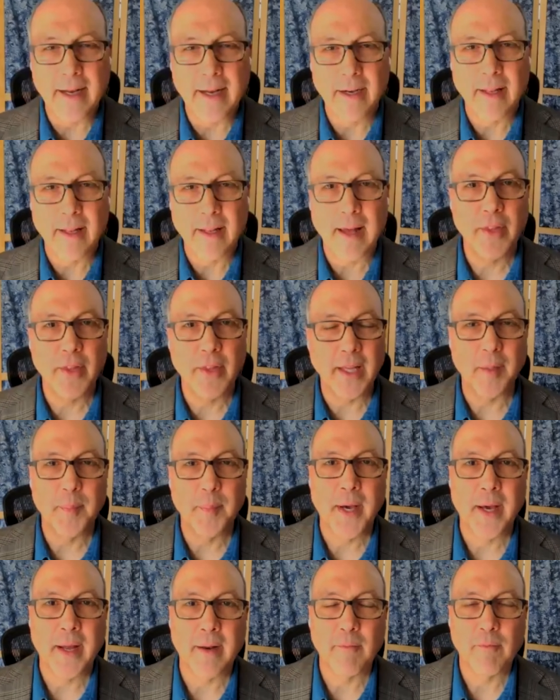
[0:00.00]
hand clap thing at
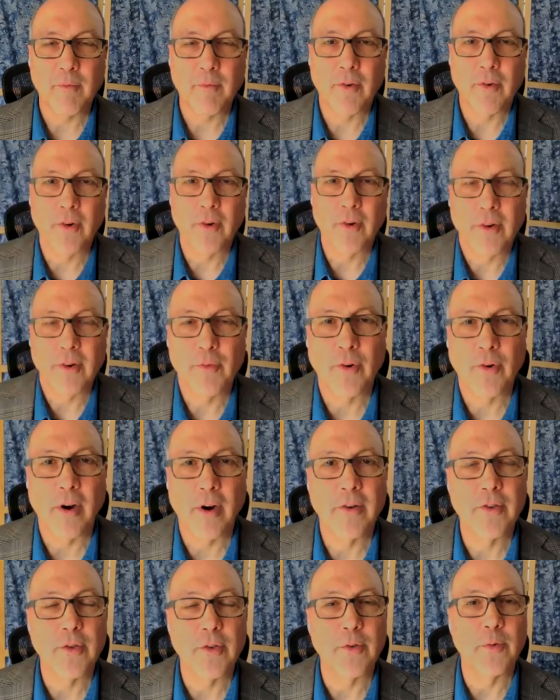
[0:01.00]
the bottom for
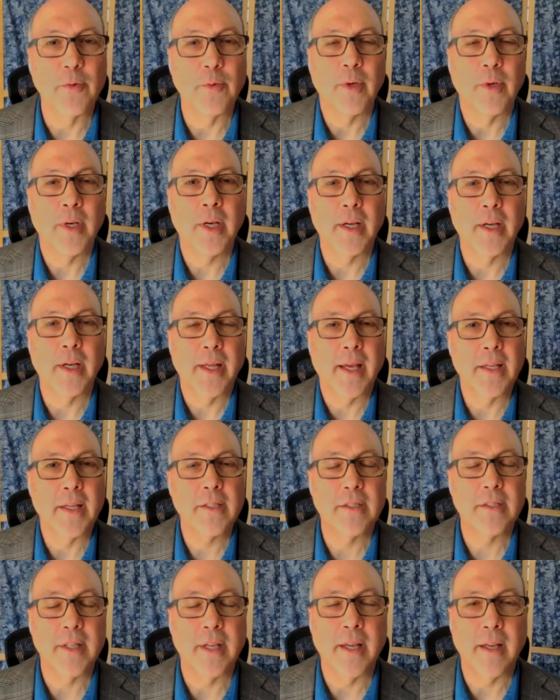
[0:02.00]
our two
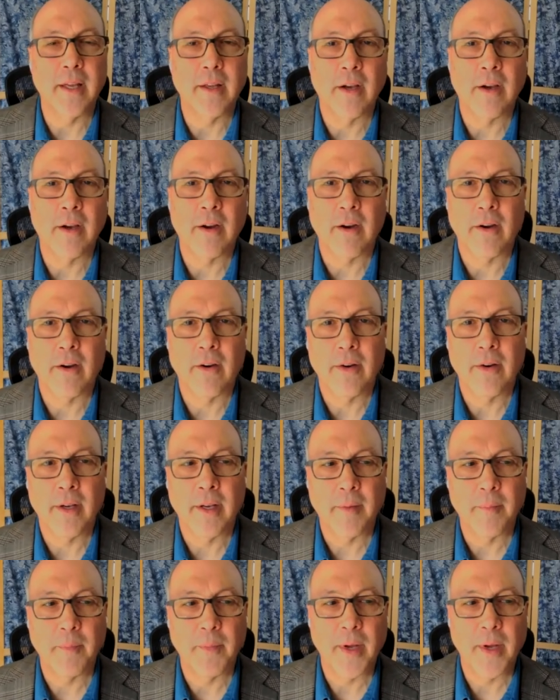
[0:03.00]
guests? They
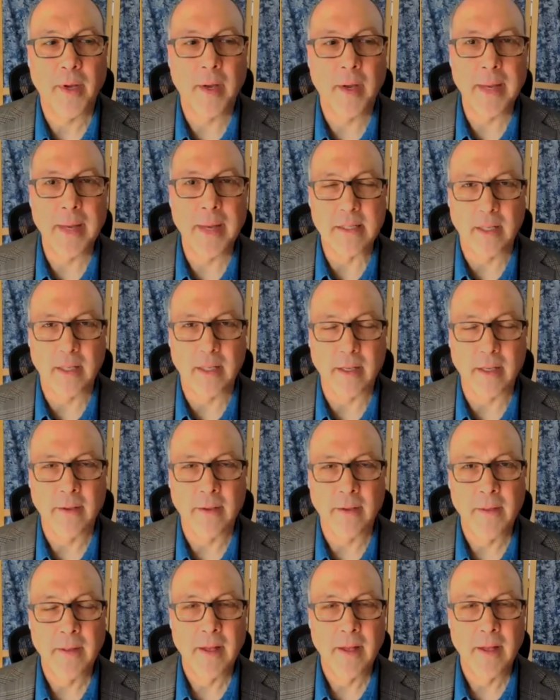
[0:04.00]
are amazing.
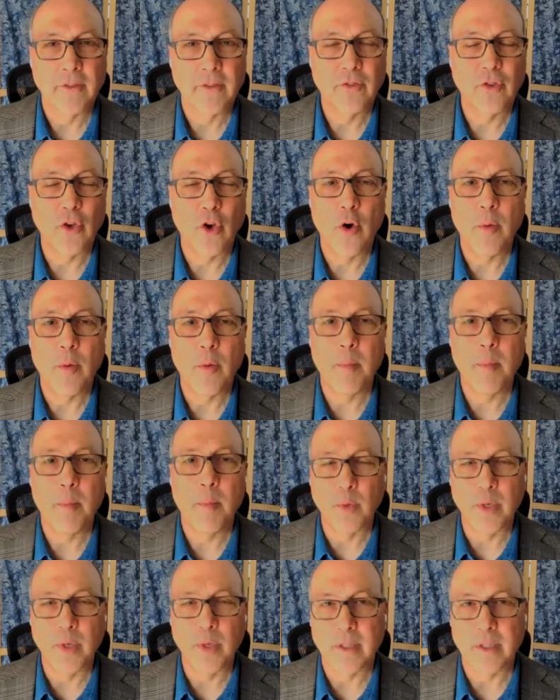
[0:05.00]
So
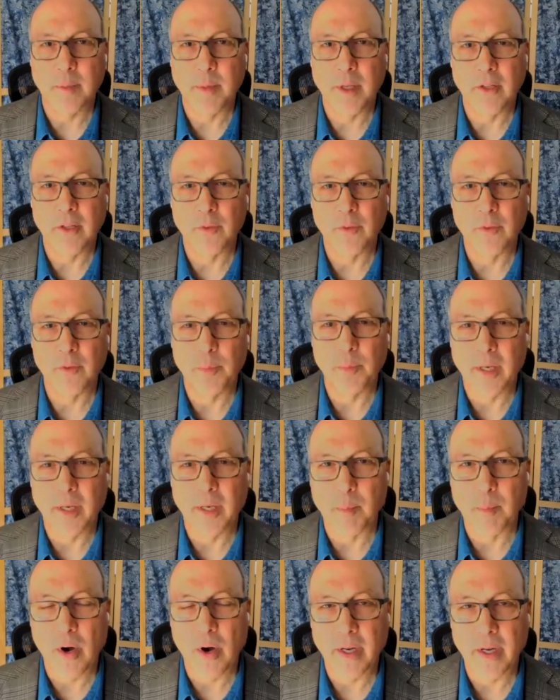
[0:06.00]
much wisdom has been
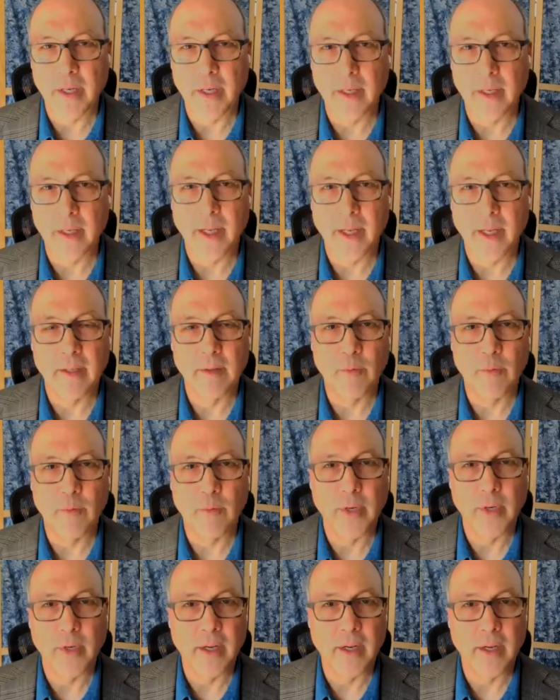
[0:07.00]
imparted, and
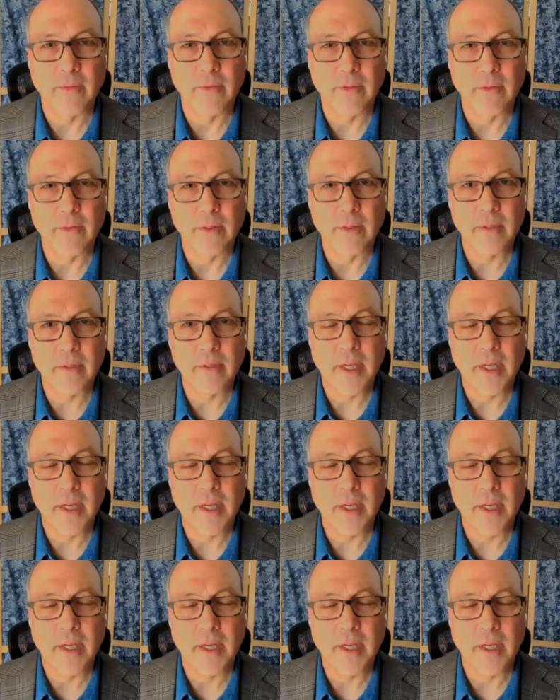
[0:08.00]
we are